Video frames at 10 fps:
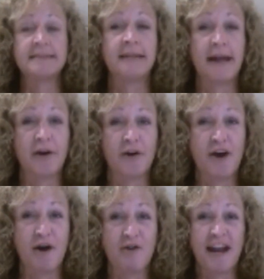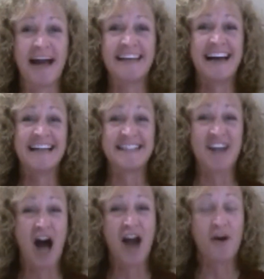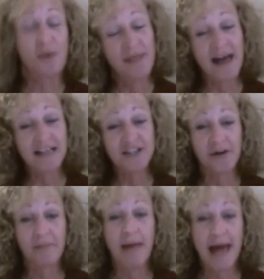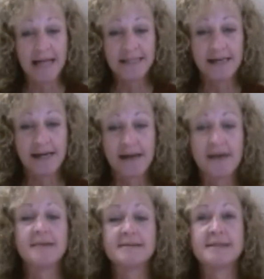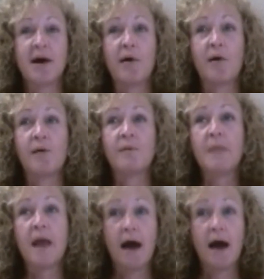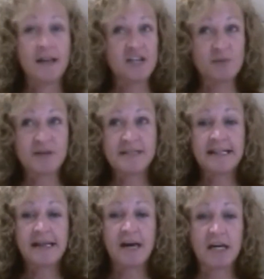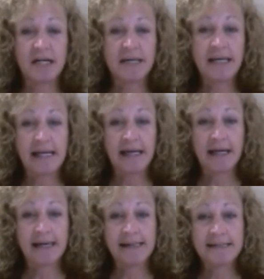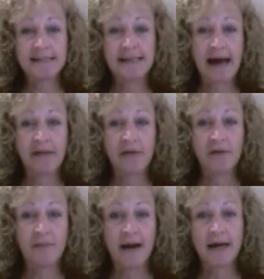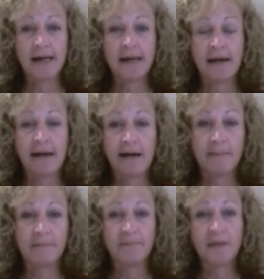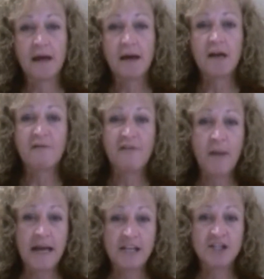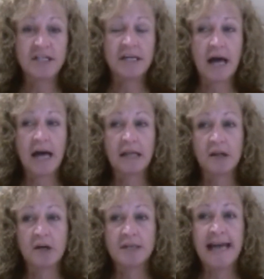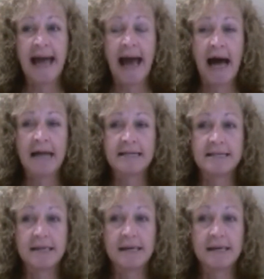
let her know that I did not know what that term meant. So I just proceeded on and gathered my information, and I looked at